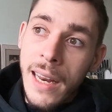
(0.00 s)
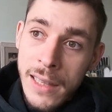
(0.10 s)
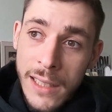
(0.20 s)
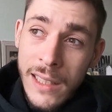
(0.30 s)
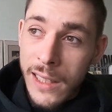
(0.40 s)

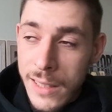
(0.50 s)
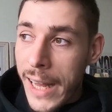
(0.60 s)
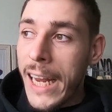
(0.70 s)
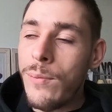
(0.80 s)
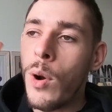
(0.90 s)
And this is a
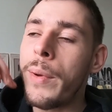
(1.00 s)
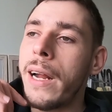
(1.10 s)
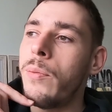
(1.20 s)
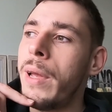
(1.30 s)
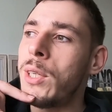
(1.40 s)
slight
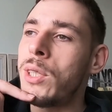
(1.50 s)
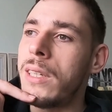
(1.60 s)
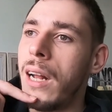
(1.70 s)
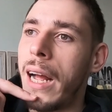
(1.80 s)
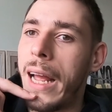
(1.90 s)
moment I'll
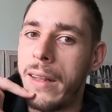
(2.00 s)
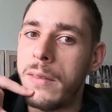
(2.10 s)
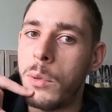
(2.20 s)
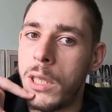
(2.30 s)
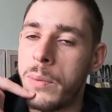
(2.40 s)
mention, I,
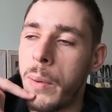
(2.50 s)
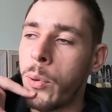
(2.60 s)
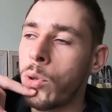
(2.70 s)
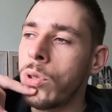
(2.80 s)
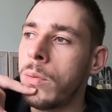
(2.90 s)
which is my
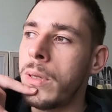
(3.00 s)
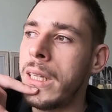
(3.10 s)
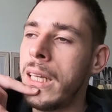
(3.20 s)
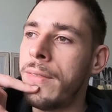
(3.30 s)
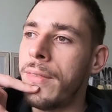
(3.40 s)
personal
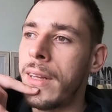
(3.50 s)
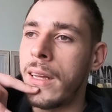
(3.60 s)
belief.